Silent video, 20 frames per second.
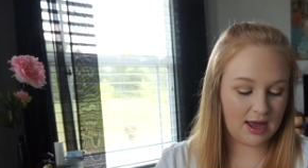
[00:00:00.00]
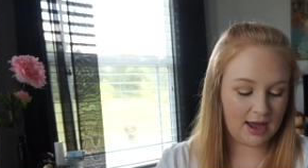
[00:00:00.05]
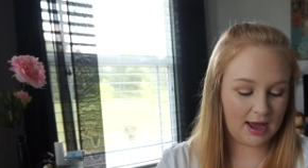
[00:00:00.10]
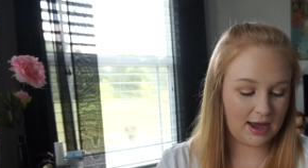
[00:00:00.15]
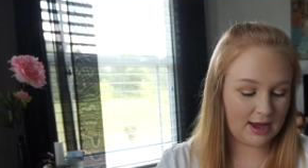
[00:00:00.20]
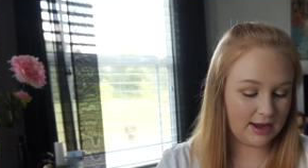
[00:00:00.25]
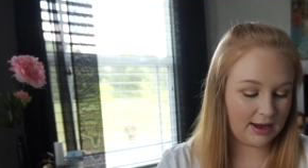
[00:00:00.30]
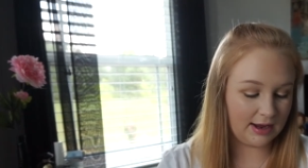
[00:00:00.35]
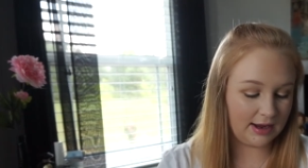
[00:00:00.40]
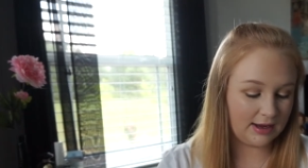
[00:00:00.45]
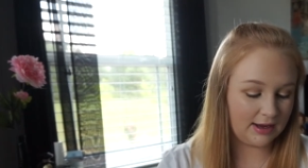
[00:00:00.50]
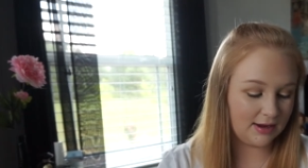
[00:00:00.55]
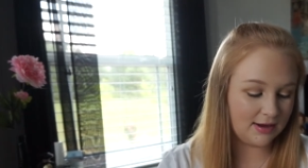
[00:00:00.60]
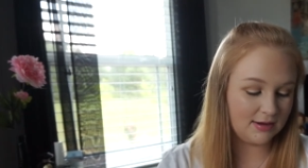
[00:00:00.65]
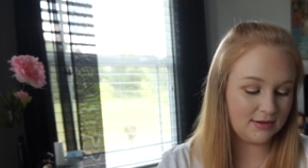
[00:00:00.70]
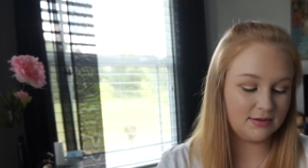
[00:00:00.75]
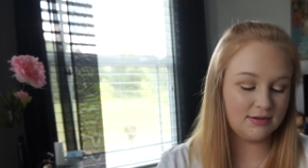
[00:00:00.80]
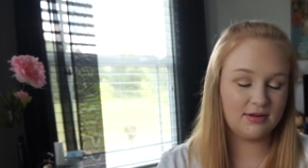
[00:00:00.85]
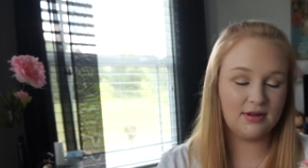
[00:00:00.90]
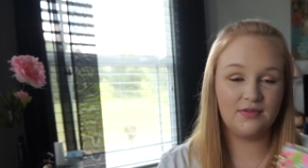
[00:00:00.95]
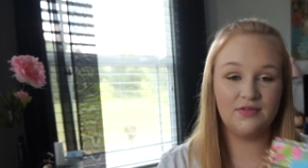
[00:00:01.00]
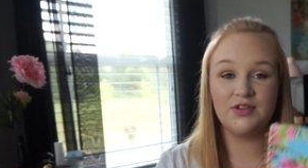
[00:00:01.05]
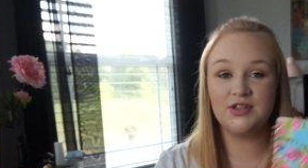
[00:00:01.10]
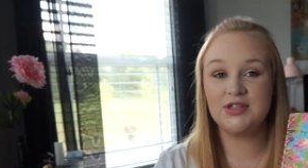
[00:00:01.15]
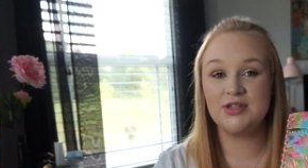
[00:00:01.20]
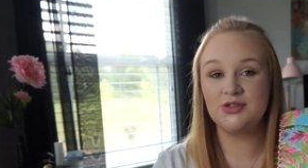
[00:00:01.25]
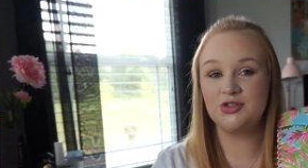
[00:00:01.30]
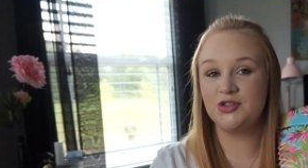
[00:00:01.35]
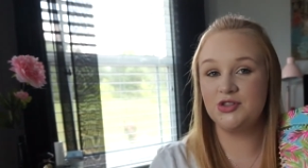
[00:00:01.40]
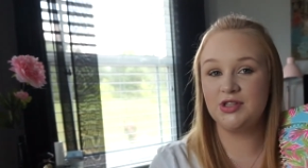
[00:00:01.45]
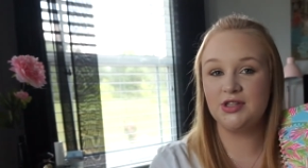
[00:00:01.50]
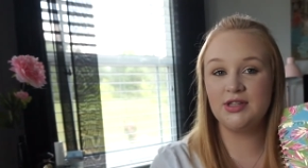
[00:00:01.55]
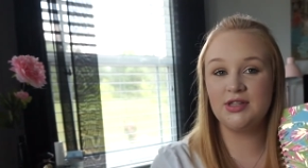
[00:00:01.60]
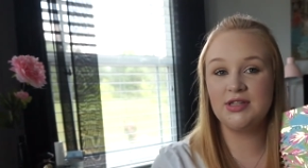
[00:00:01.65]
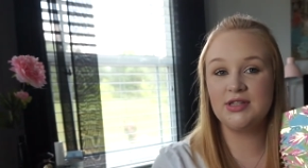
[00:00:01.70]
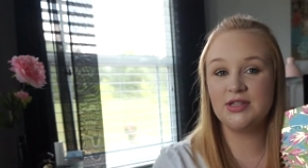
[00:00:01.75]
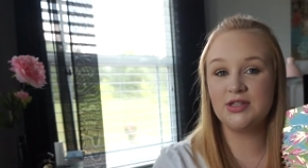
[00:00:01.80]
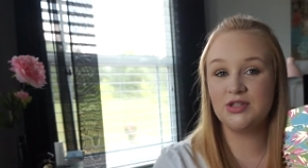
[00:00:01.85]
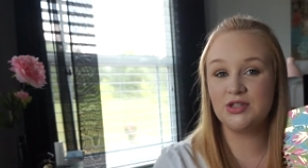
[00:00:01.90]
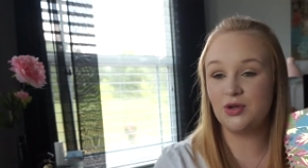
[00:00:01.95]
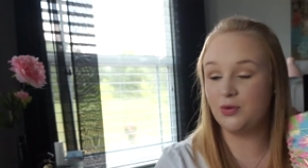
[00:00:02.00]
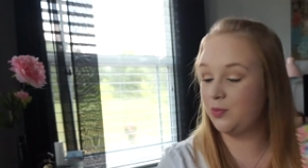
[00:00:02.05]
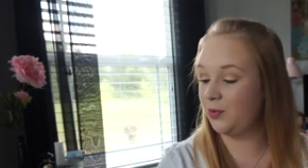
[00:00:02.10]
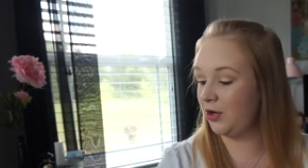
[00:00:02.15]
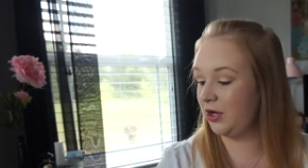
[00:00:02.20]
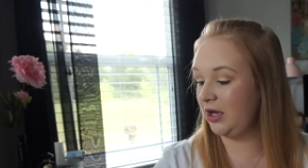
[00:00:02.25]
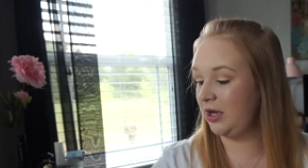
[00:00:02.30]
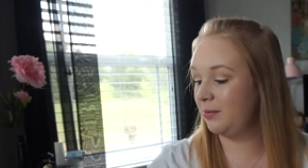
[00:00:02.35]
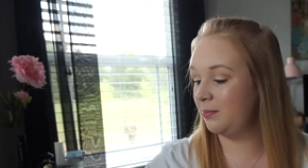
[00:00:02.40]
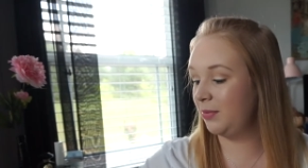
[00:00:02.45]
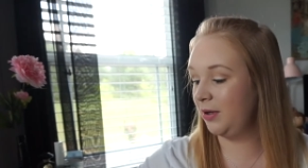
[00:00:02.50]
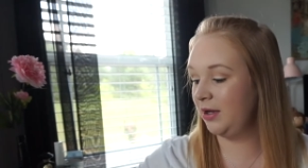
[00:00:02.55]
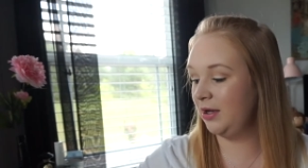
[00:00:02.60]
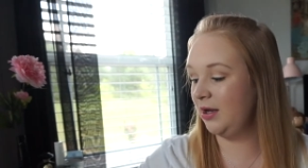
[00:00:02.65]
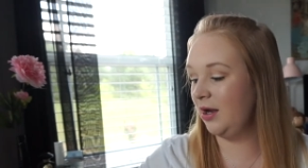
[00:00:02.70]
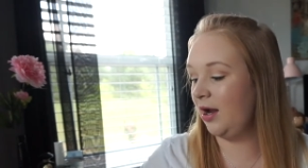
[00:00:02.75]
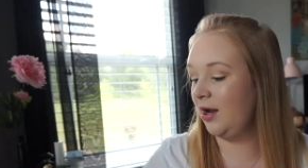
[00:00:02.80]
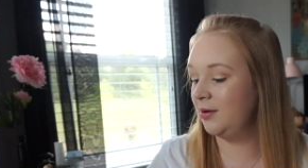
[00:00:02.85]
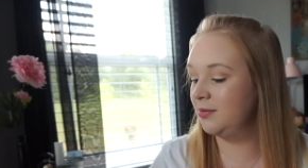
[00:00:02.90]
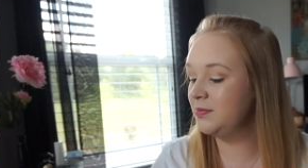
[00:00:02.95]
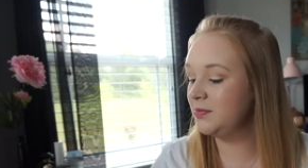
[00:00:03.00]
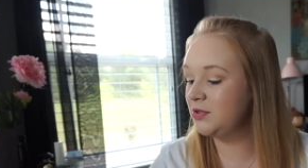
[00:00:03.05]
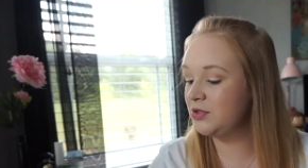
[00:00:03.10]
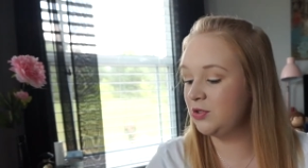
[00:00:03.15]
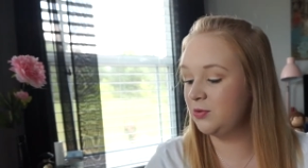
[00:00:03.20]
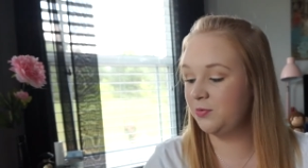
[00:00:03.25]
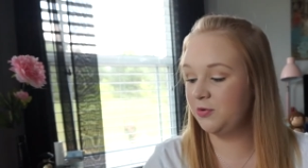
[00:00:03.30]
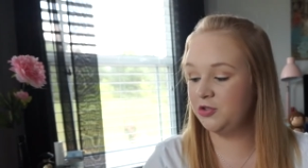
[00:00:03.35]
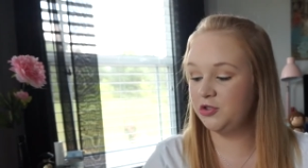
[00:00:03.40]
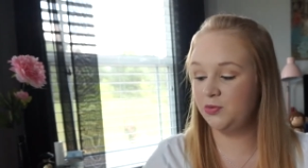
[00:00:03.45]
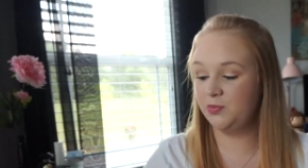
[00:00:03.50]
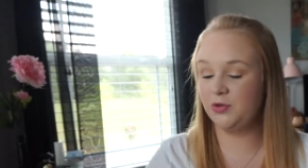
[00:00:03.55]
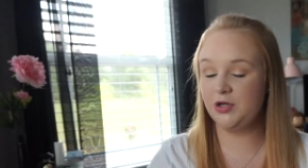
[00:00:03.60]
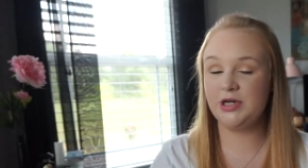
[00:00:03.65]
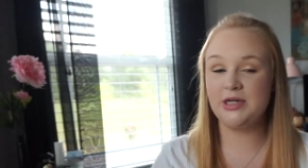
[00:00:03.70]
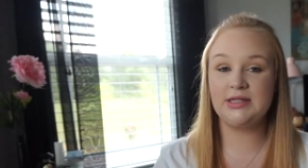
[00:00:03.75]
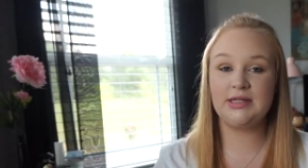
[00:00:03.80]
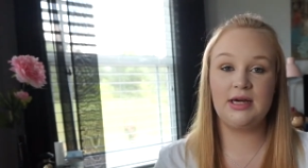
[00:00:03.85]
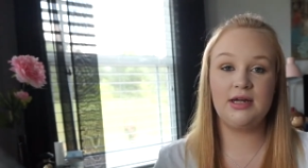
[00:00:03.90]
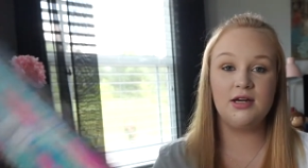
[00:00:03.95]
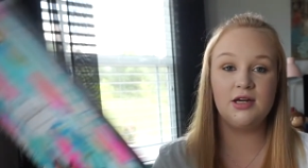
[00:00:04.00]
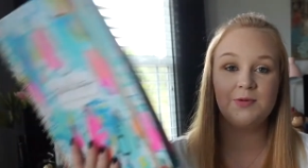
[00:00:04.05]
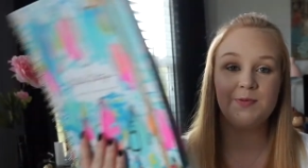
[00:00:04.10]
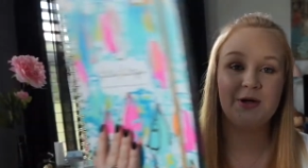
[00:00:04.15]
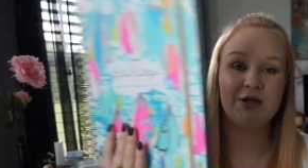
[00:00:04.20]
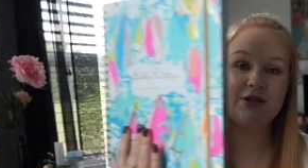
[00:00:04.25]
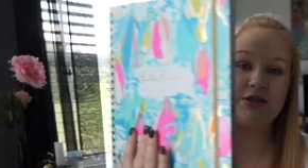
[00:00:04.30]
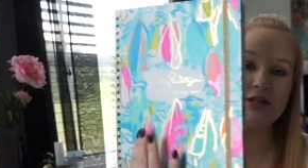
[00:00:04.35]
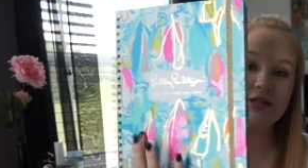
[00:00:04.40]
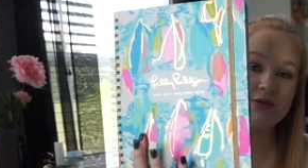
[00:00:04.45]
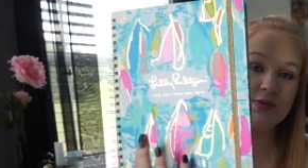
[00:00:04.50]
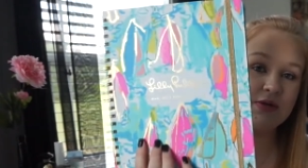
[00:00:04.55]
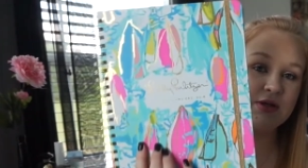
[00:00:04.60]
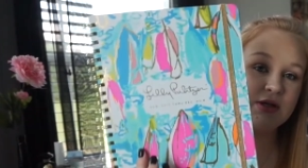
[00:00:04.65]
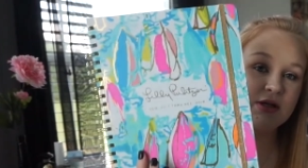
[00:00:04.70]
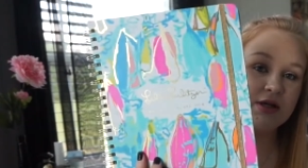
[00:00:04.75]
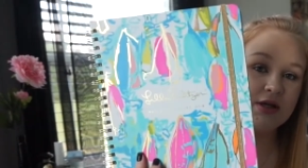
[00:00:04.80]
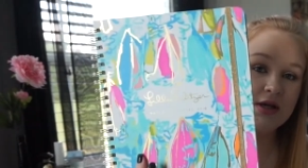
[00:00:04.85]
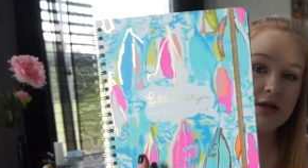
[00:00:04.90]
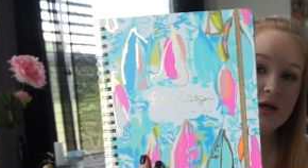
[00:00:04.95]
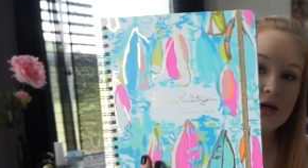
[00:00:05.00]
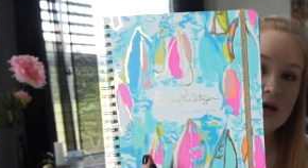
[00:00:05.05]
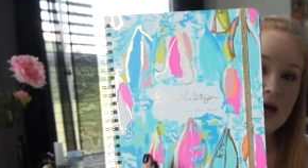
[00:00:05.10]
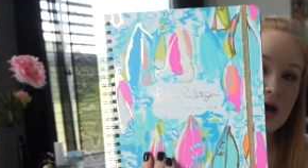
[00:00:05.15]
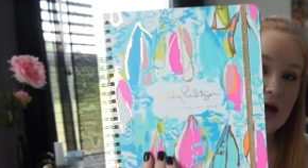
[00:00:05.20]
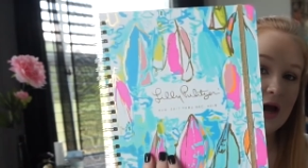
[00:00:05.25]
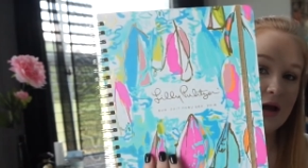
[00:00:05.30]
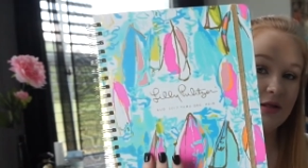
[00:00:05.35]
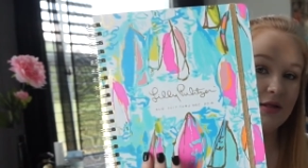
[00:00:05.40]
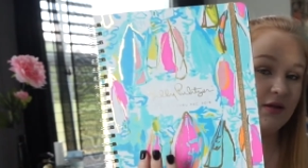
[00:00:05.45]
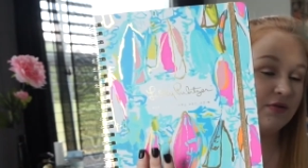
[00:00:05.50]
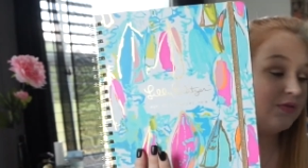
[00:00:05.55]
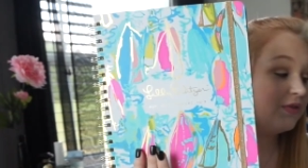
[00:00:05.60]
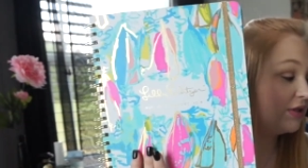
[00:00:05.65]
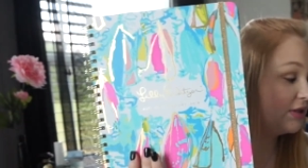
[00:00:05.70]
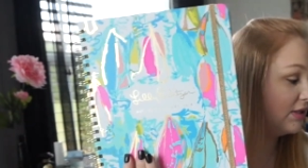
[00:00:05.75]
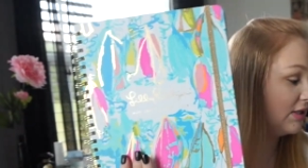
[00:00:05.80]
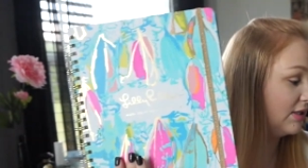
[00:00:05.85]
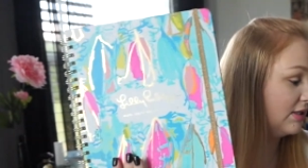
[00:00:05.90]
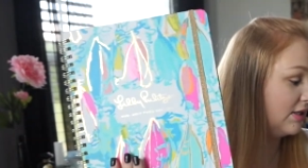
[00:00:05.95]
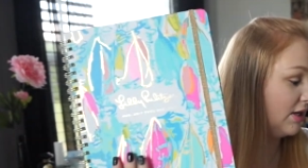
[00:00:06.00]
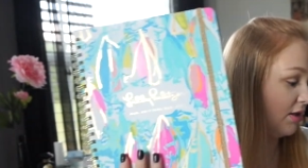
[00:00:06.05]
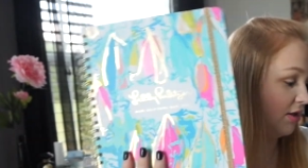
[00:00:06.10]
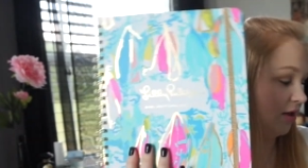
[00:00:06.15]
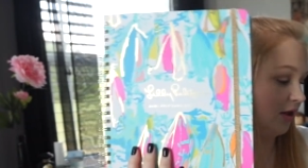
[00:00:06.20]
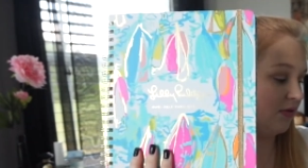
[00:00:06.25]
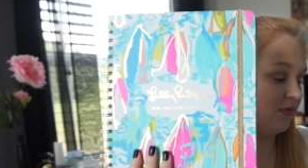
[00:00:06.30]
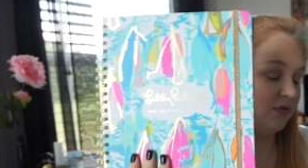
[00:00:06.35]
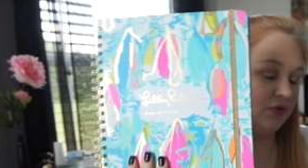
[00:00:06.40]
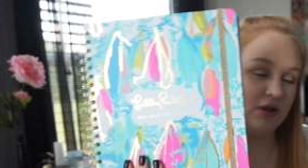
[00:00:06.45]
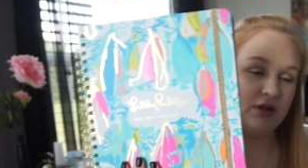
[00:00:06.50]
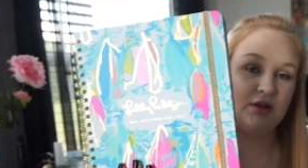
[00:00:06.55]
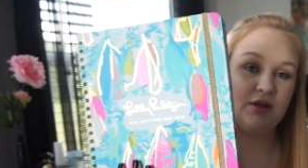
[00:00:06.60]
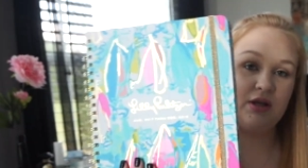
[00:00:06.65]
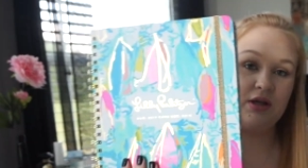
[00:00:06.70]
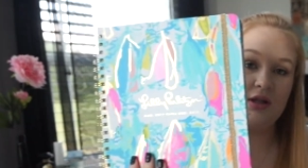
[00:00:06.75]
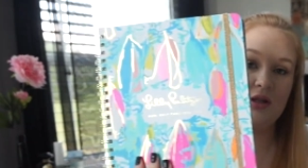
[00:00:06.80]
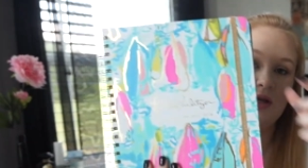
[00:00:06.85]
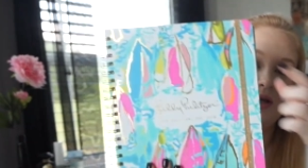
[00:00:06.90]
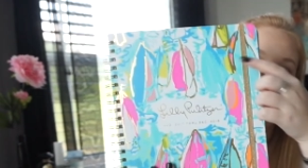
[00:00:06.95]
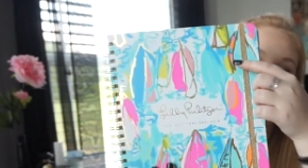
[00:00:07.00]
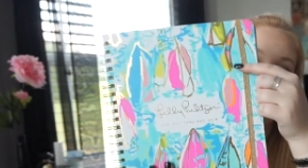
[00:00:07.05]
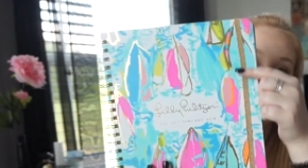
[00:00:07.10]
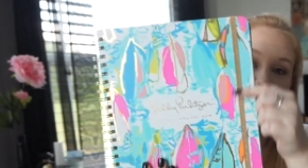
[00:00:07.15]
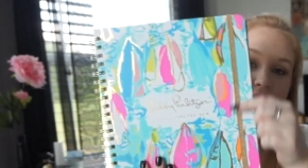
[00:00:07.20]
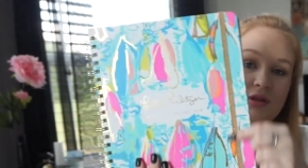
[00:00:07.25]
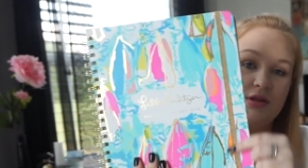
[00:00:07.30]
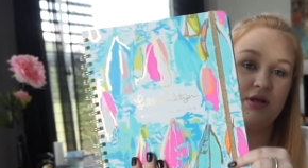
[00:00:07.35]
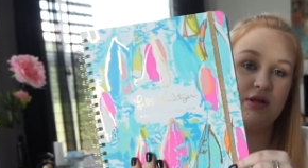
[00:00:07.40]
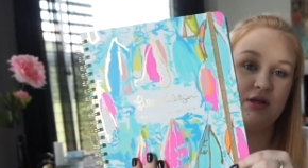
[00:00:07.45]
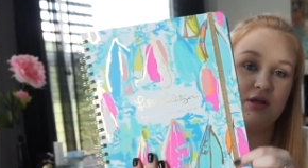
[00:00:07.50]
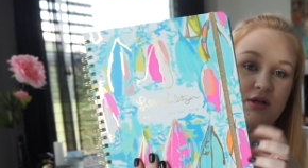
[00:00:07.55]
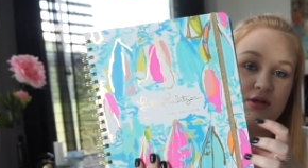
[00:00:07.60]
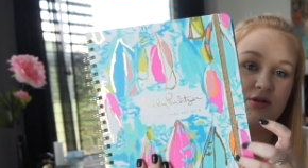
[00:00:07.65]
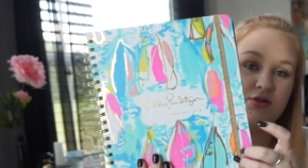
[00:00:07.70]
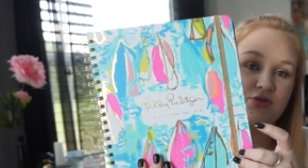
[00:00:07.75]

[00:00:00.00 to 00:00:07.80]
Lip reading: I love this agenda. This is so pretty, but I'm super excited about this one. I love the detailing of Lily, like the